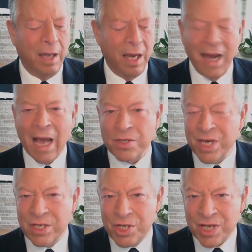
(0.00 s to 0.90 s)

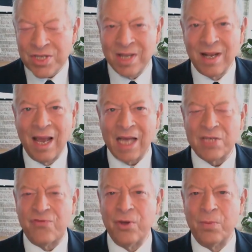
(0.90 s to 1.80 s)
announcing just in the
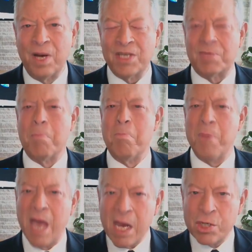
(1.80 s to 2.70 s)
last few months
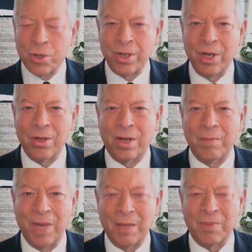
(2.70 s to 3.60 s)
major new
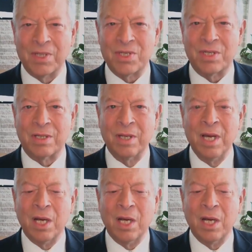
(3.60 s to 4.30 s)
commitments to